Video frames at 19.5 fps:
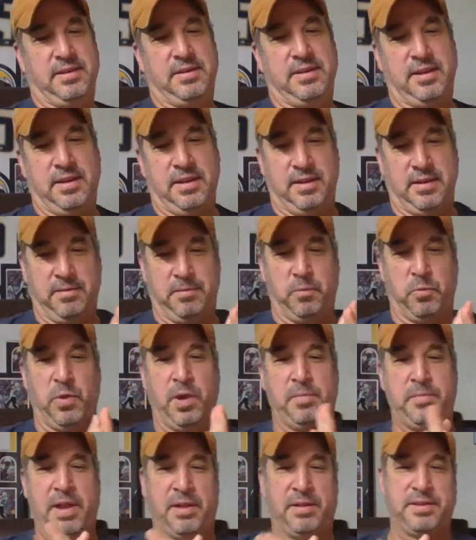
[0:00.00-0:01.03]
in a
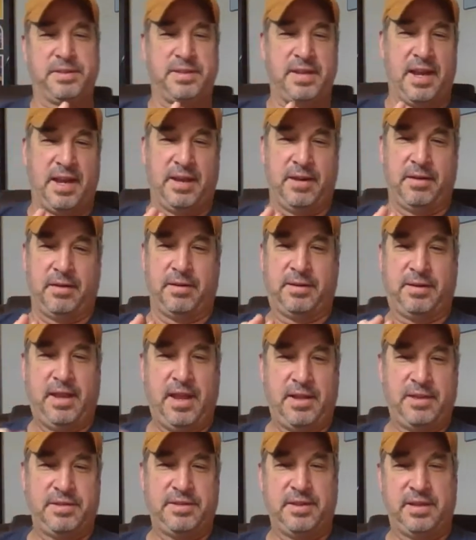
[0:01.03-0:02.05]
well balanced diet are
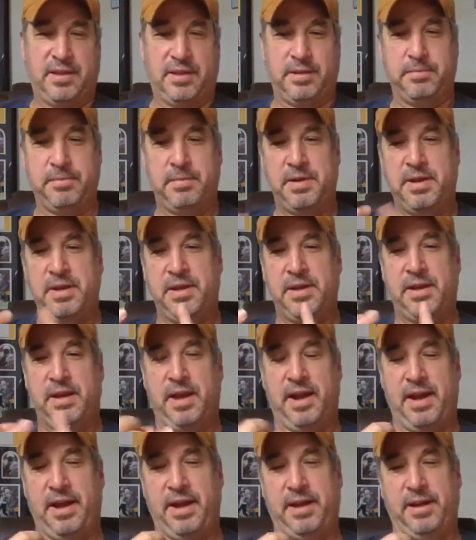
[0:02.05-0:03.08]
calcium,
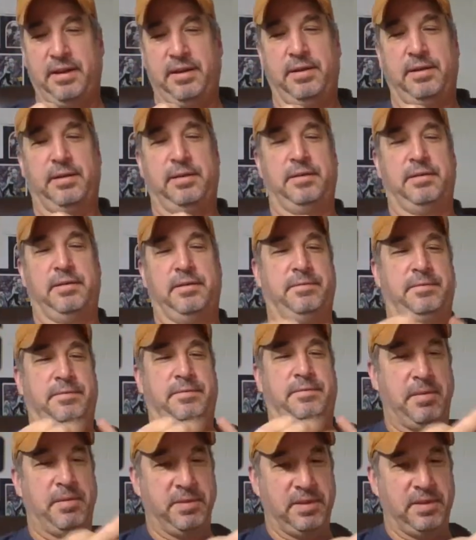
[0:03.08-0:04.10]
iron,
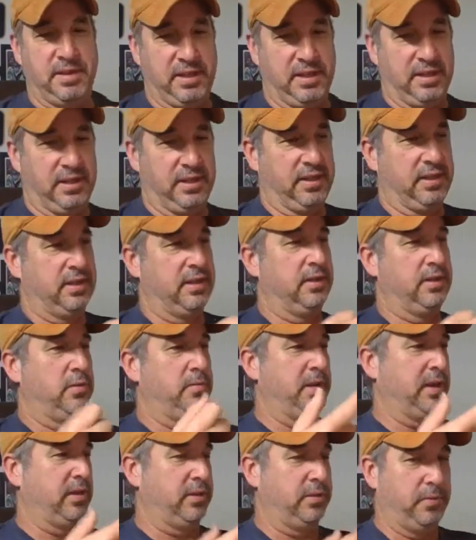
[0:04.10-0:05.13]
vitamin D,
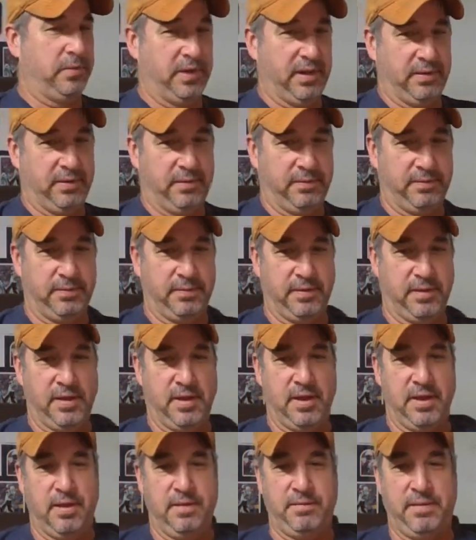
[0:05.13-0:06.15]
omega 3
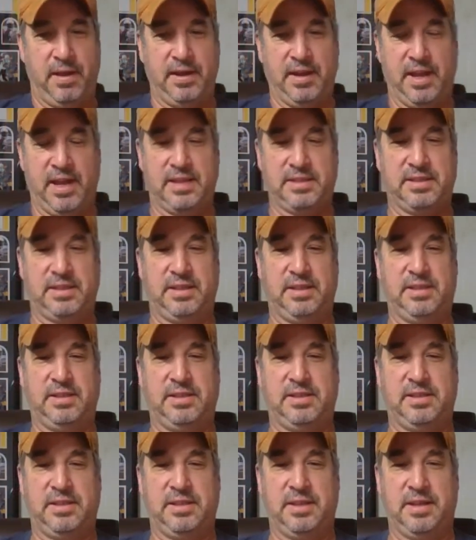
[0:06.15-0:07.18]
fatty
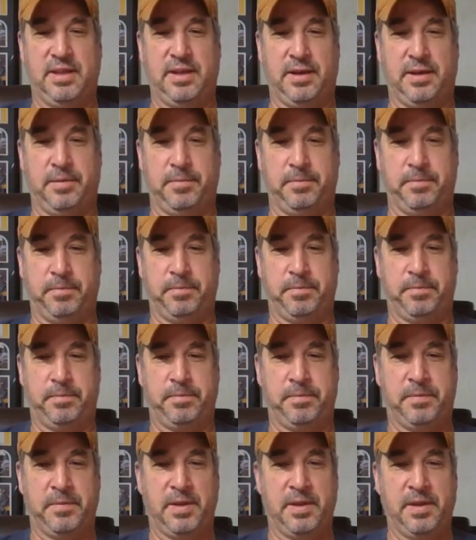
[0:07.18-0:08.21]
acids.
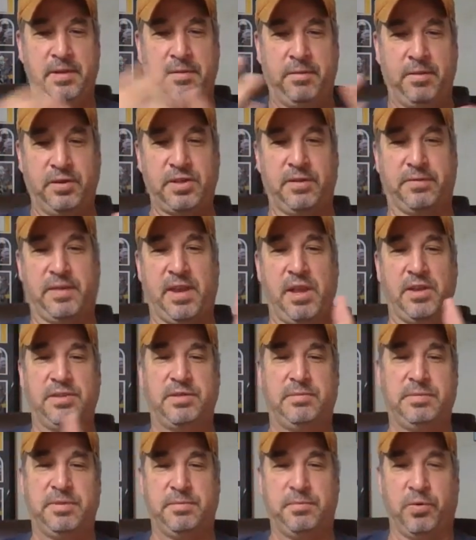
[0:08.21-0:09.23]
First off,
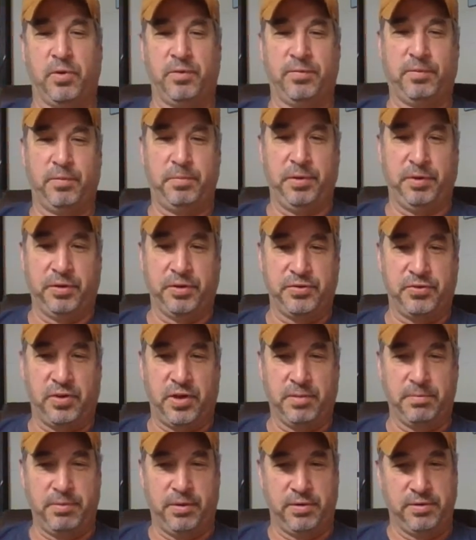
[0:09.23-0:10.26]
calcium is important for building
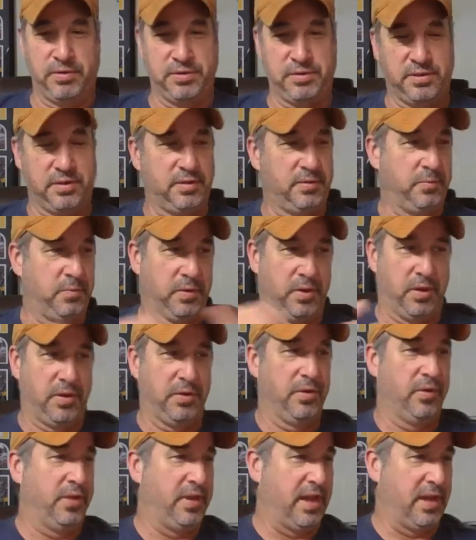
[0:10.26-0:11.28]
strong bones. We all
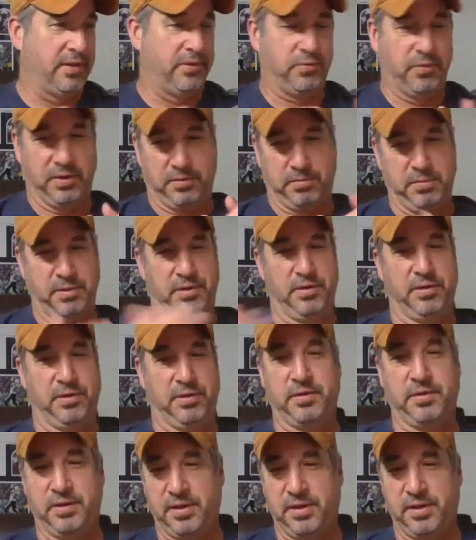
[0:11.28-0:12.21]
know that. Drink milk.